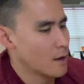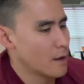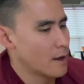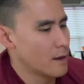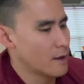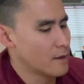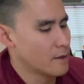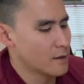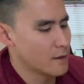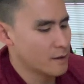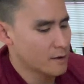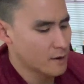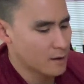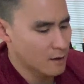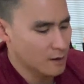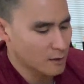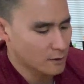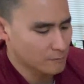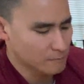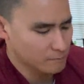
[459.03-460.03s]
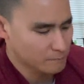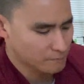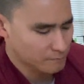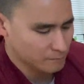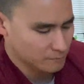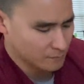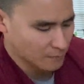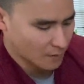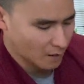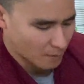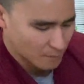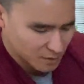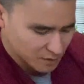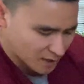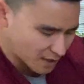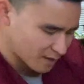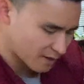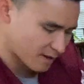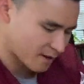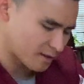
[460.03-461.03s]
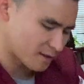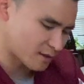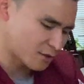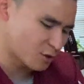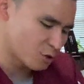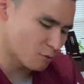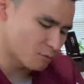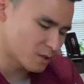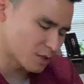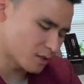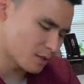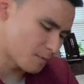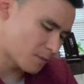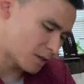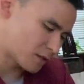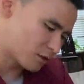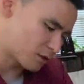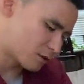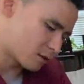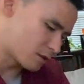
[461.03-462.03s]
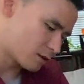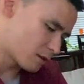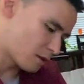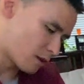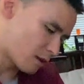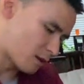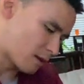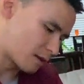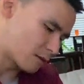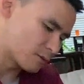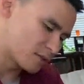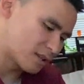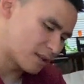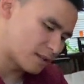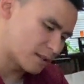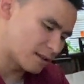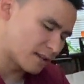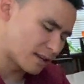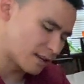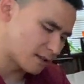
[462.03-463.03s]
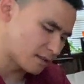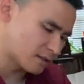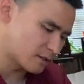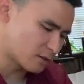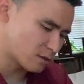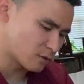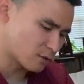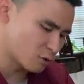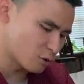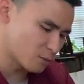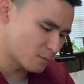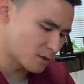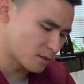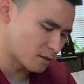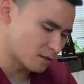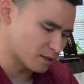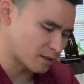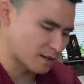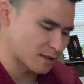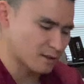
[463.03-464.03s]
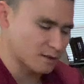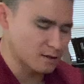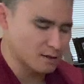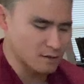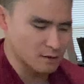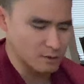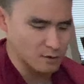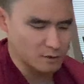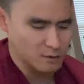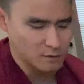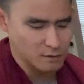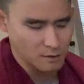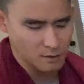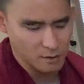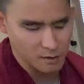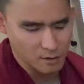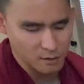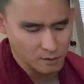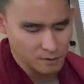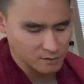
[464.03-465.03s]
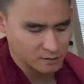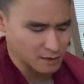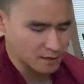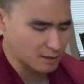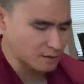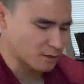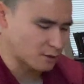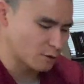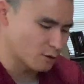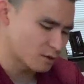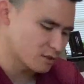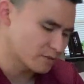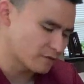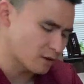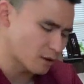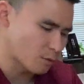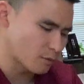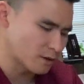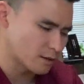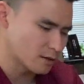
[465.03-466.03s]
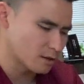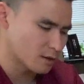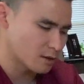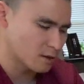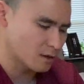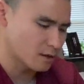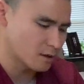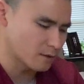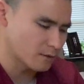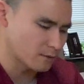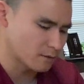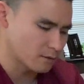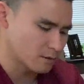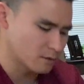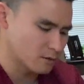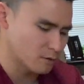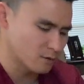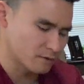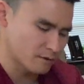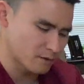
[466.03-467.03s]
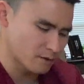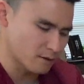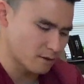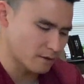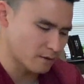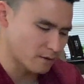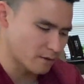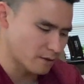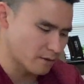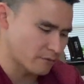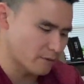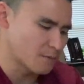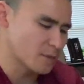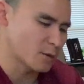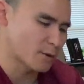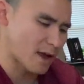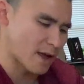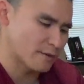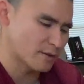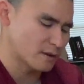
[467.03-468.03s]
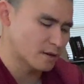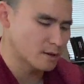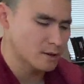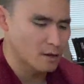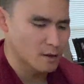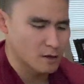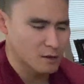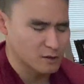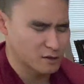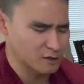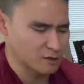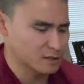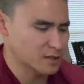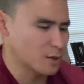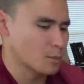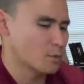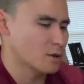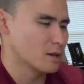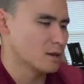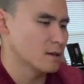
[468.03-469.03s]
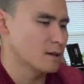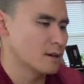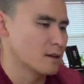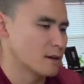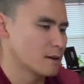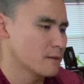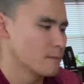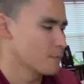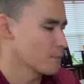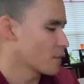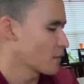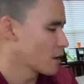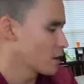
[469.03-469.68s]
And then I'm going to check again the tube just to make sure. I don't see any kinks or tubing. Looks like the urine's flowing from the gravity. So it looks like we're good here.